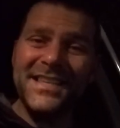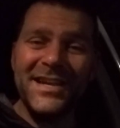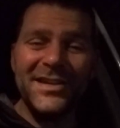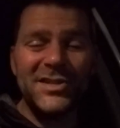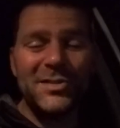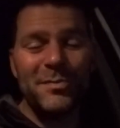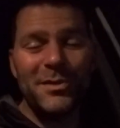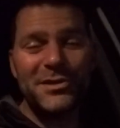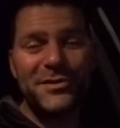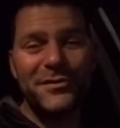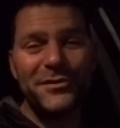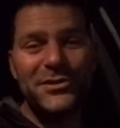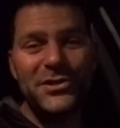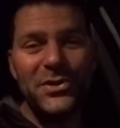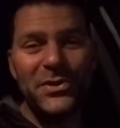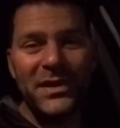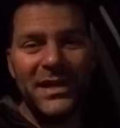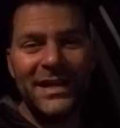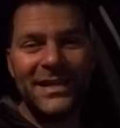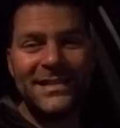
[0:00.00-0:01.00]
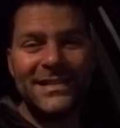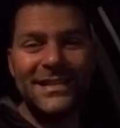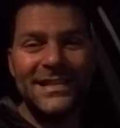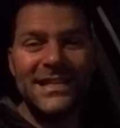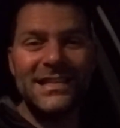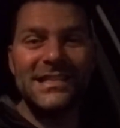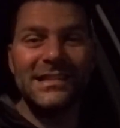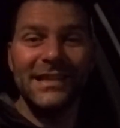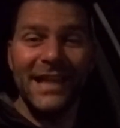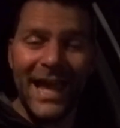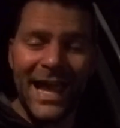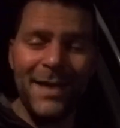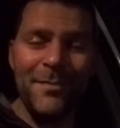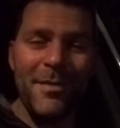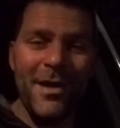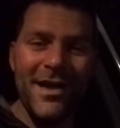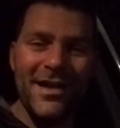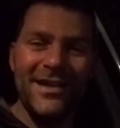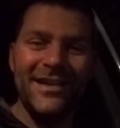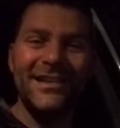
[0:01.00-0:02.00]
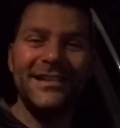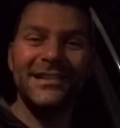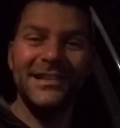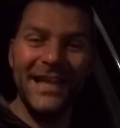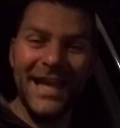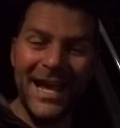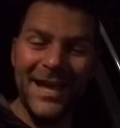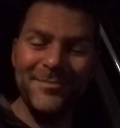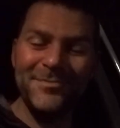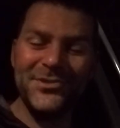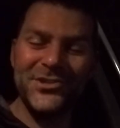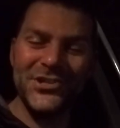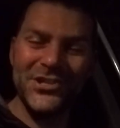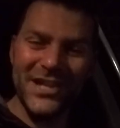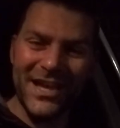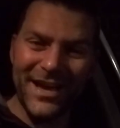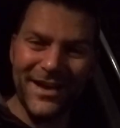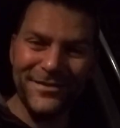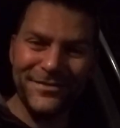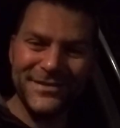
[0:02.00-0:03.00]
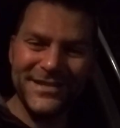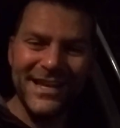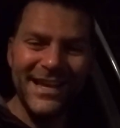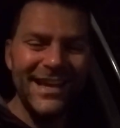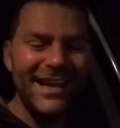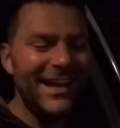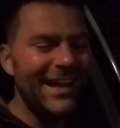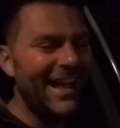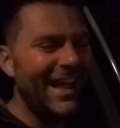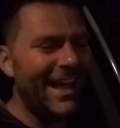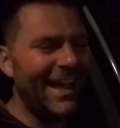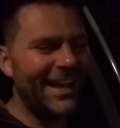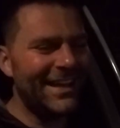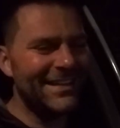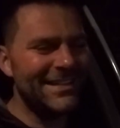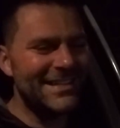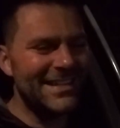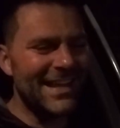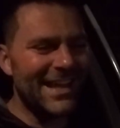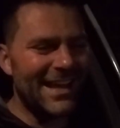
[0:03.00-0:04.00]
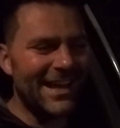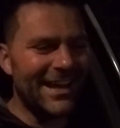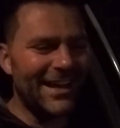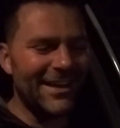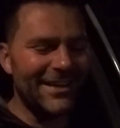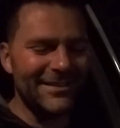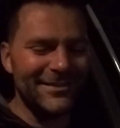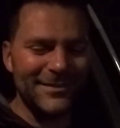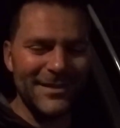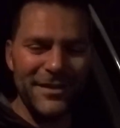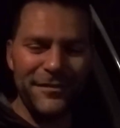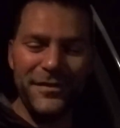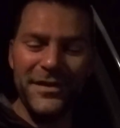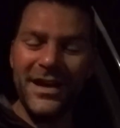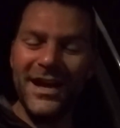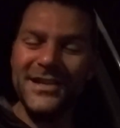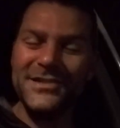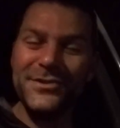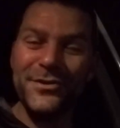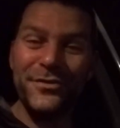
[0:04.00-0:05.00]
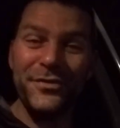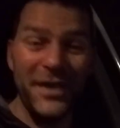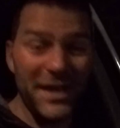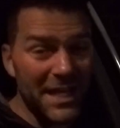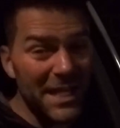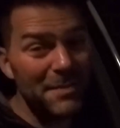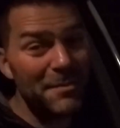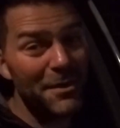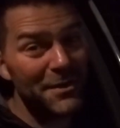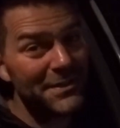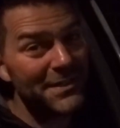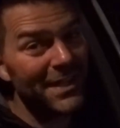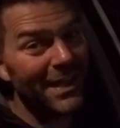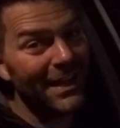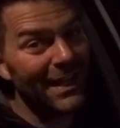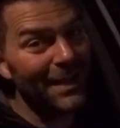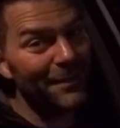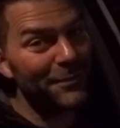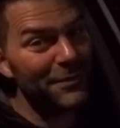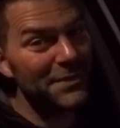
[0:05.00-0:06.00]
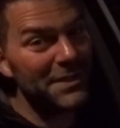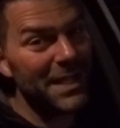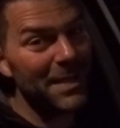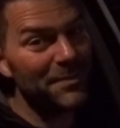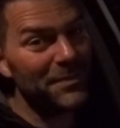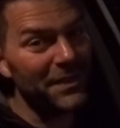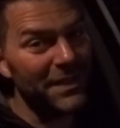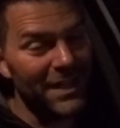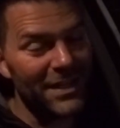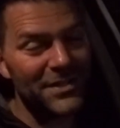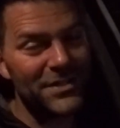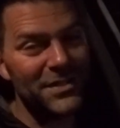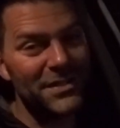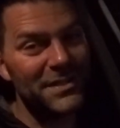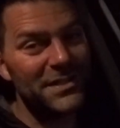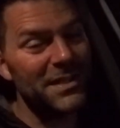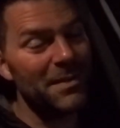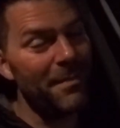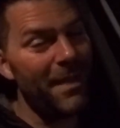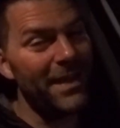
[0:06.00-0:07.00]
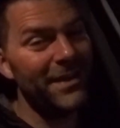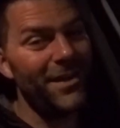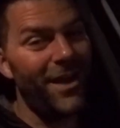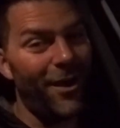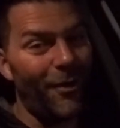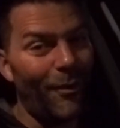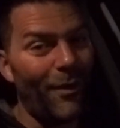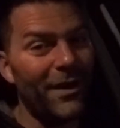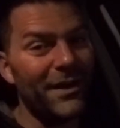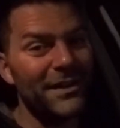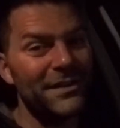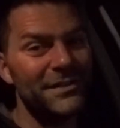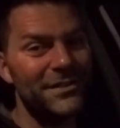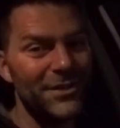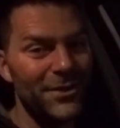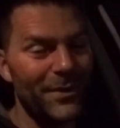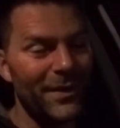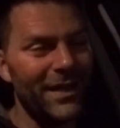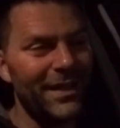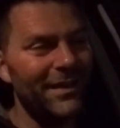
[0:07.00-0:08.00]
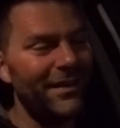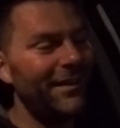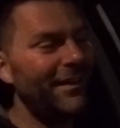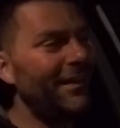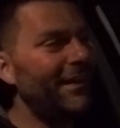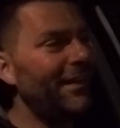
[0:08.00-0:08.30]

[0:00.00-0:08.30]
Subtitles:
Thanks so much for tuning into this lame shift. And if you guys are thinking about signing up for Skip the Dishes, you may not want to do it.